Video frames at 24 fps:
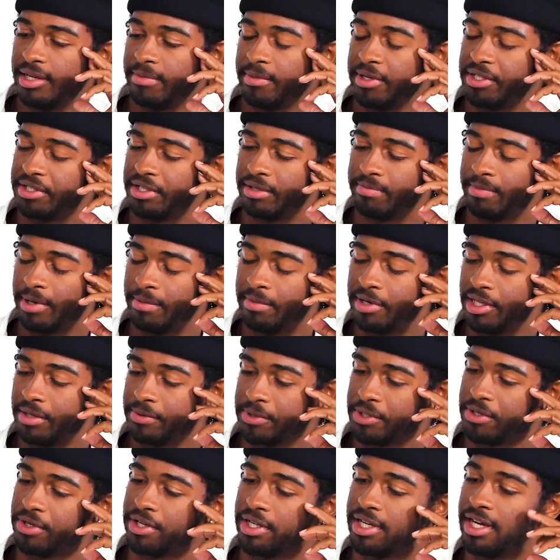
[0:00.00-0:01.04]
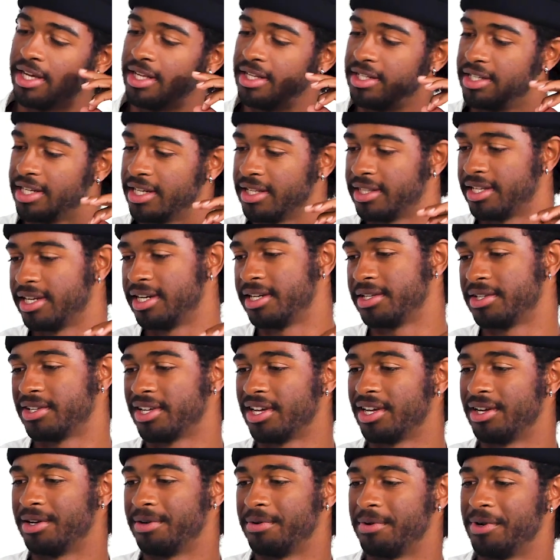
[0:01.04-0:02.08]
My brother was going to college out there,
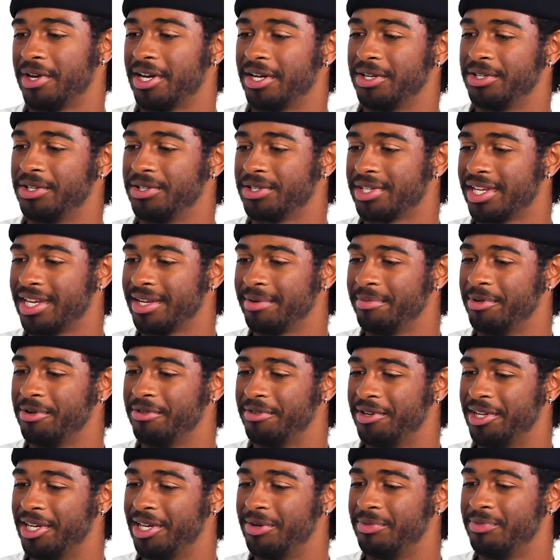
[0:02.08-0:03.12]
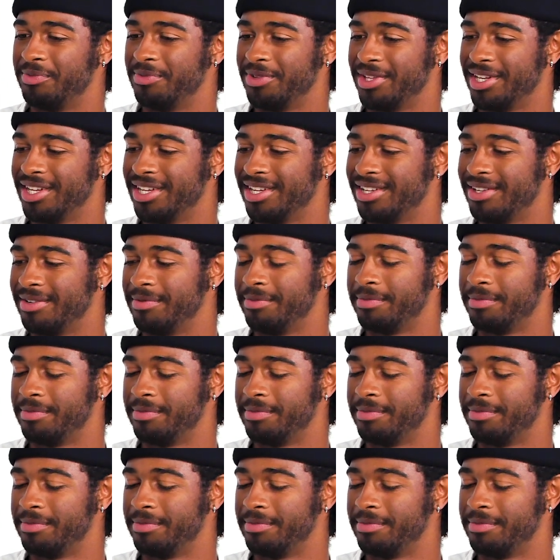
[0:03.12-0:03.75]
so we all just like moved up, you know.